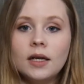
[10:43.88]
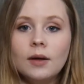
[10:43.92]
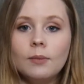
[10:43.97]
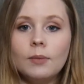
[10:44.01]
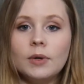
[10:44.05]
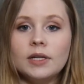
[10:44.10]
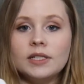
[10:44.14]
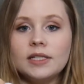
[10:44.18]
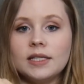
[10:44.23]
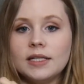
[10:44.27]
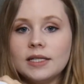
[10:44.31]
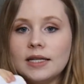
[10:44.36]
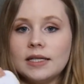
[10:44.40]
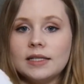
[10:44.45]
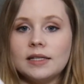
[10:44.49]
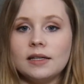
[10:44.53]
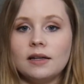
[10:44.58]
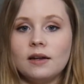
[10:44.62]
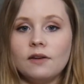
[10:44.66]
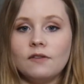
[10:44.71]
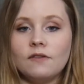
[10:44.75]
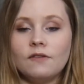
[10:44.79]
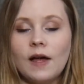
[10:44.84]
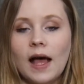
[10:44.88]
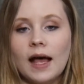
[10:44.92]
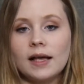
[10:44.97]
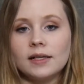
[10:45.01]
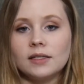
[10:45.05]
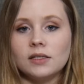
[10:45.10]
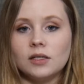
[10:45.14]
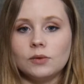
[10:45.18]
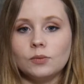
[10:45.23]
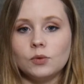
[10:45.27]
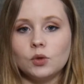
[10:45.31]
but isn't a
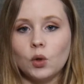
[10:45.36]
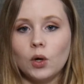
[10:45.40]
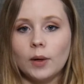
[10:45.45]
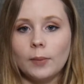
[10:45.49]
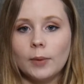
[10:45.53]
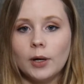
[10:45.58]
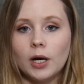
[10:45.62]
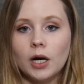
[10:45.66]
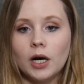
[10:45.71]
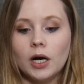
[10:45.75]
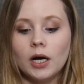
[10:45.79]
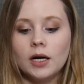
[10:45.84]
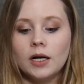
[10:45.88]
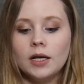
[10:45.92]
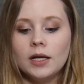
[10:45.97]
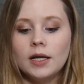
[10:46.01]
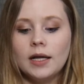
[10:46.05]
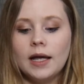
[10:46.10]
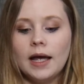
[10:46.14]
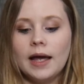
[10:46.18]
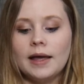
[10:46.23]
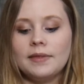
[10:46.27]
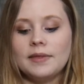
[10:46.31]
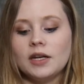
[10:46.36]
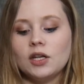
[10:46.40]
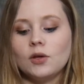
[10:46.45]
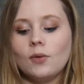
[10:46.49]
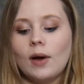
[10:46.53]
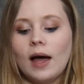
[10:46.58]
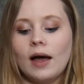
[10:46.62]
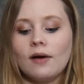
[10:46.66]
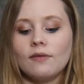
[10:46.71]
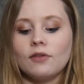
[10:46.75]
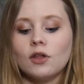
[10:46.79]
fast absorber, and then you
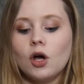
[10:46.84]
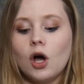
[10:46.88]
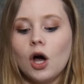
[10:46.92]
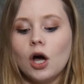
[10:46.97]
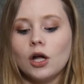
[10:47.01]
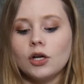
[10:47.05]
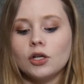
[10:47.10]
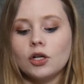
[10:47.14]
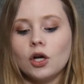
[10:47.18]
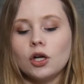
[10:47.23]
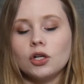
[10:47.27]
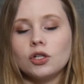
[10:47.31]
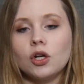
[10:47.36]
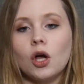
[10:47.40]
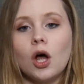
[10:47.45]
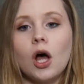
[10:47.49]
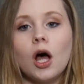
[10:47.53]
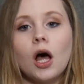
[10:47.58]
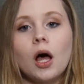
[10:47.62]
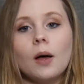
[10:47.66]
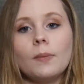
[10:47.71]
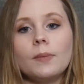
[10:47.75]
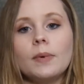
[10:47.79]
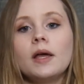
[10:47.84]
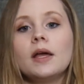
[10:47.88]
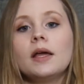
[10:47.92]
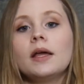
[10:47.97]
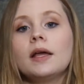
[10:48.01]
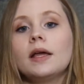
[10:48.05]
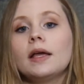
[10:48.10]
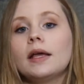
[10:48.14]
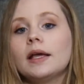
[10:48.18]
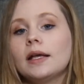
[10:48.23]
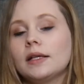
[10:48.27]
have the cotton on top,
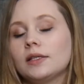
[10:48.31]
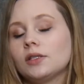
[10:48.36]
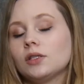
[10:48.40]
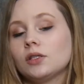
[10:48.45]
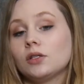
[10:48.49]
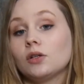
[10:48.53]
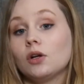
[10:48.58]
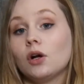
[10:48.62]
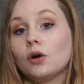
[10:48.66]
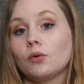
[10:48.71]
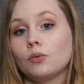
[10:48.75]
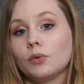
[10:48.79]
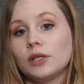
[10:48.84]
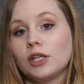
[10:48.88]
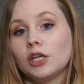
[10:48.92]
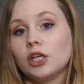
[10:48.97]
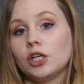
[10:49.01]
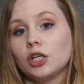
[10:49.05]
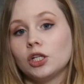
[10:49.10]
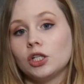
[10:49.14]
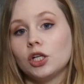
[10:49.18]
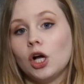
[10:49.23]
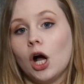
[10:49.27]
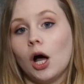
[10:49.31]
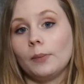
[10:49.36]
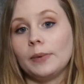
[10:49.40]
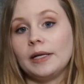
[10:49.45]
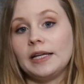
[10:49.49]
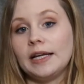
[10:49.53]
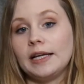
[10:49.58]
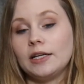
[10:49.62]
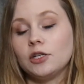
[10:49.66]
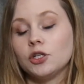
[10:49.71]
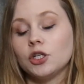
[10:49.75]
it's a really good
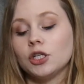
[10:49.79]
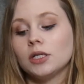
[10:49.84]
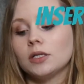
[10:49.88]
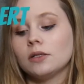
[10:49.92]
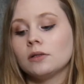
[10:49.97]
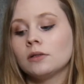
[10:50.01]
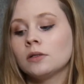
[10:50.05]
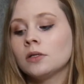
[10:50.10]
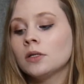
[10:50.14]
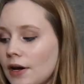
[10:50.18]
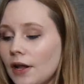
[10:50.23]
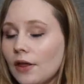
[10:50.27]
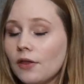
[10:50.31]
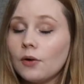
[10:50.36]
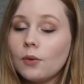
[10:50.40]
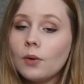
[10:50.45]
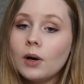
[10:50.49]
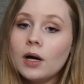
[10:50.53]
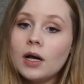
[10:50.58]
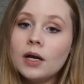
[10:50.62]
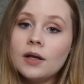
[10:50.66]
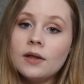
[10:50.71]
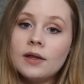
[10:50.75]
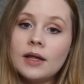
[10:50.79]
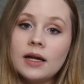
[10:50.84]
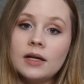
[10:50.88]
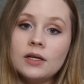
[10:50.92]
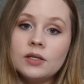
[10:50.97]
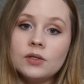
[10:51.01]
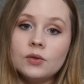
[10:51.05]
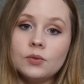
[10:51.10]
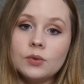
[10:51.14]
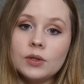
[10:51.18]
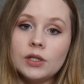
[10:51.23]
combination. Another one that
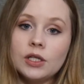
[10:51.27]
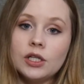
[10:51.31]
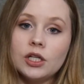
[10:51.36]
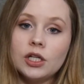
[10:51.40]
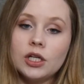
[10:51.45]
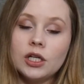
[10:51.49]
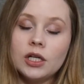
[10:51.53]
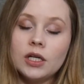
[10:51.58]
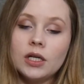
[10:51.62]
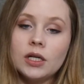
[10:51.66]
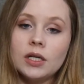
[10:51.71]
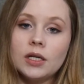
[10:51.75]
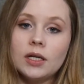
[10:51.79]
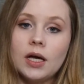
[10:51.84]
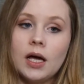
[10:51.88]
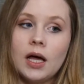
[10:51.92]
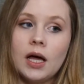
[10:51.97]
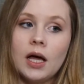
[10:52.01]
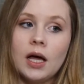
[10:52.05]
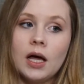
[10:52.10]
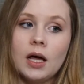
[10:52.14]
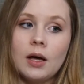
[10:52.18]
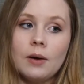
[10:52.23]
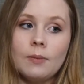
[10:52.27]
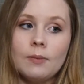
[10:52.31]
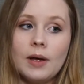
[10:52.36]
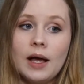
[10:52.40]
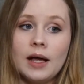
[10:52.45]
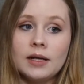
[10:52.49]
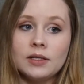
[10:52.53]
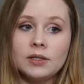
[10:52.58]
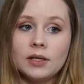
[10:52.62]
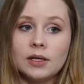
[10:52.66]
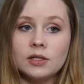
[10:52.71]
is really good,
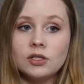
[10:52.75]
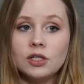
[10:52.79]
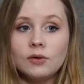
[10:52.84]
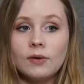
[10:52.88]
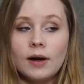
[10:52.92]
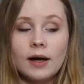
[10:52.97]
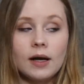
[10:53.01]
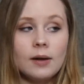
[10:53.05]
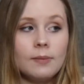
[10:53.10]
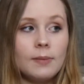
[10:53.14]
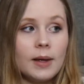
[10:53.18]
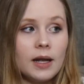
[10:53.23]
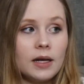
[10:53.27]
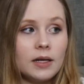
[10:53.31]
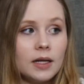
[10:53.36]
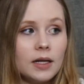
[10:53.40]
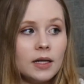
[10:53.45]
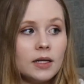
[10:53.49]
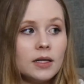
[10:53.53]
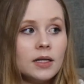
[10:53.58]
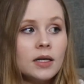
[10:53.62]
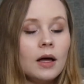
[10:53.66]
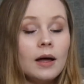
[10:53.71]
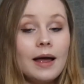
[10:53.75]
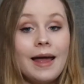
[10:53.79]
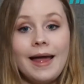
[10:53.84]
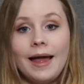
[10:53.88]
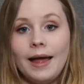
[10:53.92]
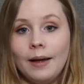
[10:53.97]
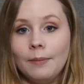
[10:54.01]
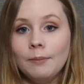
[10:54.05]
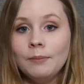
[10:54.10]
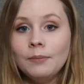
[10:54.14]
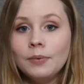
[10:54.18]
it's actually recommended,
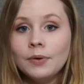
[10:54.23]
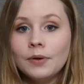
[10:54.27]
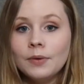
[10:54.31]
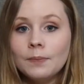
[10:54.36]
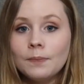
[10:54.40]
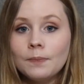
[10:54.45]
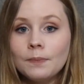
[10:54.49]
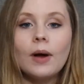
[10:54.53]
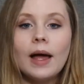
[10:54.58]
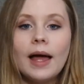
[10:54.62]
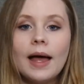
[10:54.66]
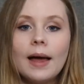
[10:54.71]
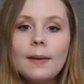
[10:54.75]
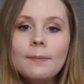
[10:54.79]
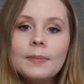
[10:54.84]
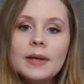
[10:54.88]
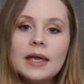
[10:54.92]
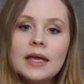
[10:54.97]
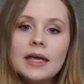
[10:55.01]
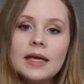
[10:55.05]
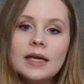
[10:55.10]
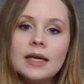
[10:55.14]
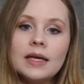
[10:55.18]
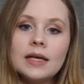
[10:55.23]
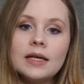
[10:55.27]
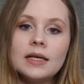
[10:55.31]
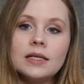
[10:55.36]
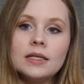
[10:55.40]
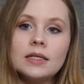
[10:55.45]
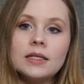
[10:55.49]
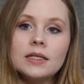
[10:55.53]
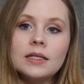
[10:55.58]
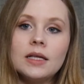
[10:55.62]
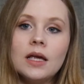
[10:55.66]
hemp. So hemp
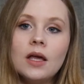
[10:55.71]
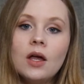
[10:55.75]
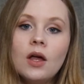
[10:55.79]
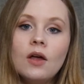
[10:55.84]
is